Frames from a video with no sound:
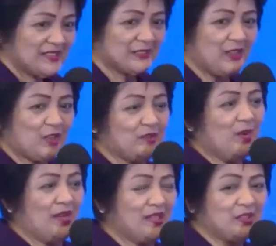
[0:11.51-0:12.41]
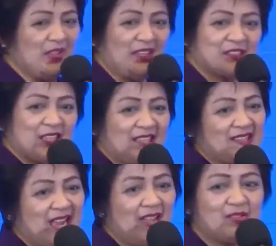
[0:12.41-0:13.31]
So good morning to each
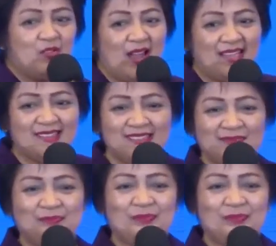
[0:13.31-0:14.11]
and everyone.